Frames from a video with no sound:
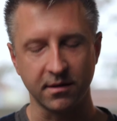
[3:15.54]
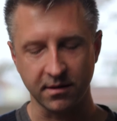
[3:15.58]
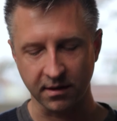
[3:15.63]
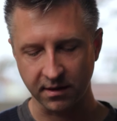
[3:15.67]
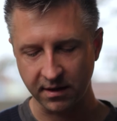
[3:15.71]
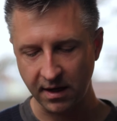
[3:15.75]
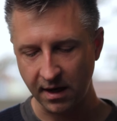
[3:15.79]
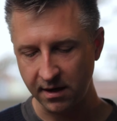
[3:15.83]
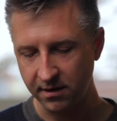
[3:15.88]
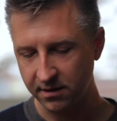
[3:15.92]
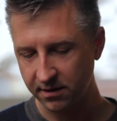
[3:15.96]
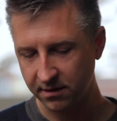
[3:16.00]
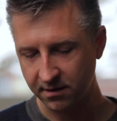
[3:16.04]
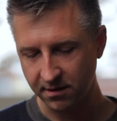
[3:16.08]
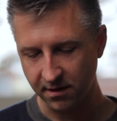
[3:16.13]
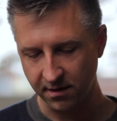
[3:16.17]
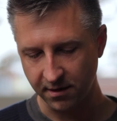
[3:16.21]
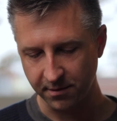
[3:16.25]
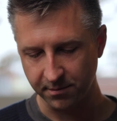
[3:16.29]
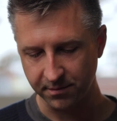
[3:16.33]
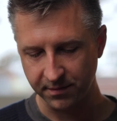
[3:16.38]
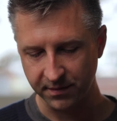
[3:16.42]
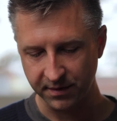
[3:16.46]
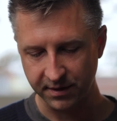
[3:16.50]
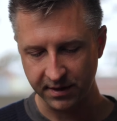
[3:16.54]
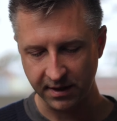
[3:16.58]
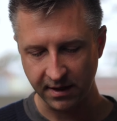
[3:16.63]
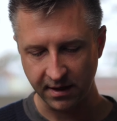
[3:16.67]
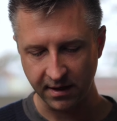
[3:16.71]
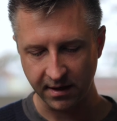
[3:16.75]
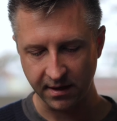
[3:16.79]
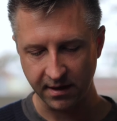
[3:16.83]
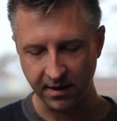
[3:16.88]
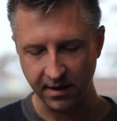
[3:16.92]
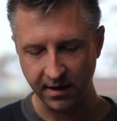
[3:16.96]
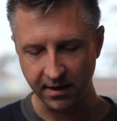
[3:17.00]
The case comes
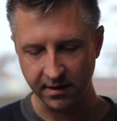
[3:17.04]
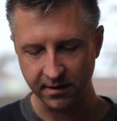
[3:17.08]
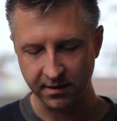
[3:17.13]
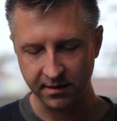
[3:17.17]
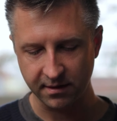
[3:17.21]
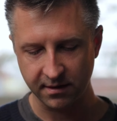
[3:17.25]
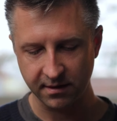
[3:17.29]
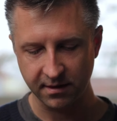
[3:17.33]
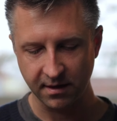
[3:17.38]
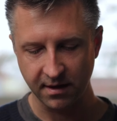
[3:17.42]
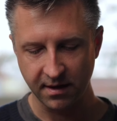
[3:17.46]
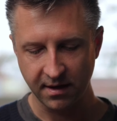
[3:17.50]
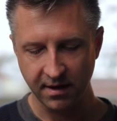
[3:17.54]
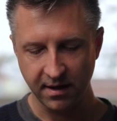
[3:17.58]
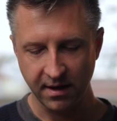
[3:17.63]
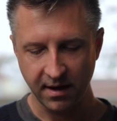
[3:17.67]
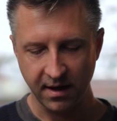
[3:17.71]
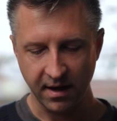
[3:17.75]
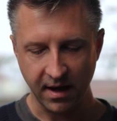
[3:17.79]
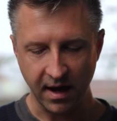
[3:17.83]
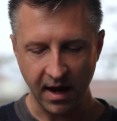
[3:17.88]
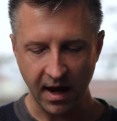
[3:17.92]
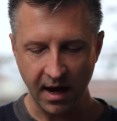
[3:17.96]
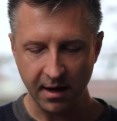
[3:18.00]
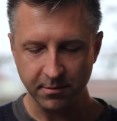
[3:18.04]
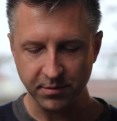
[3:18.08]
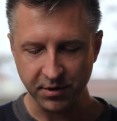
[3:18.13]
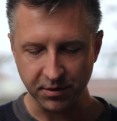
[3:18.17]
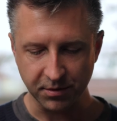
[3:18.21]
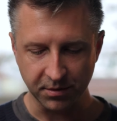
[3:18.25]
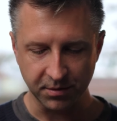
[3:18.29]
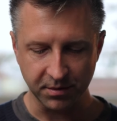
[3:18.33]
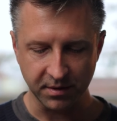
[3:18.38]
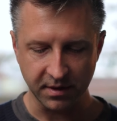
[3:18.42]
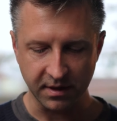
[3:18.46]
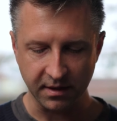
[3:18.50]
and it's
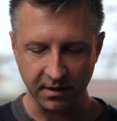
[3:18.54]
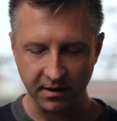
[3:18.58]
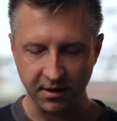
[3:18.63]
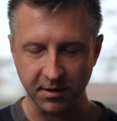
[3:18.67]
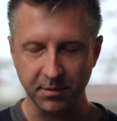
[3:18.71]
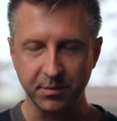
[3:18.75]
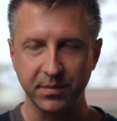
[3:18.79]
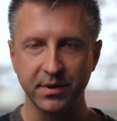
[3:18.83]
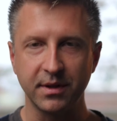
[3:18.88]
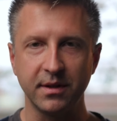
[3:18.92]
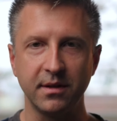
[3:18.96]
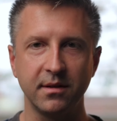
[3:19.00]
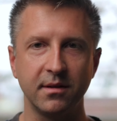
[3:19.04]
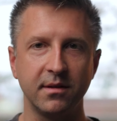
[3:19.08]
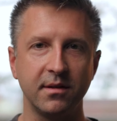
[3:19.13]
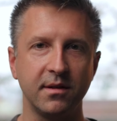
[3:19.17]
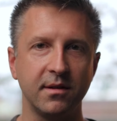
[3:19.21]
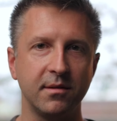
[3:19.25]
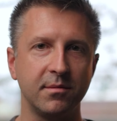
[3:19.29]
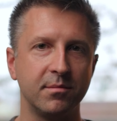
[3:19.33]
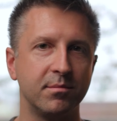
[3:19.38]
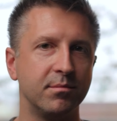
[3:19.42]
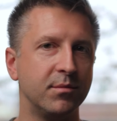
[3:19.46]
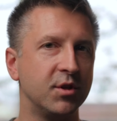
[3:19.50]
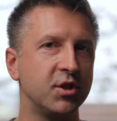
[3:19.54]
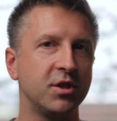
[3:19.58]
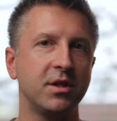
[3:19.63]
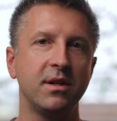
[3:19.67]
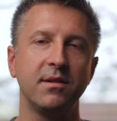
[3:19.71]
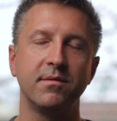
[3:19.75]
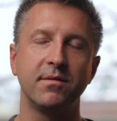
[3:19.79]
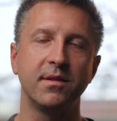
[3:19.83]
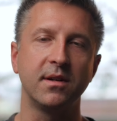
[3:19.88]
absolutely and completely machine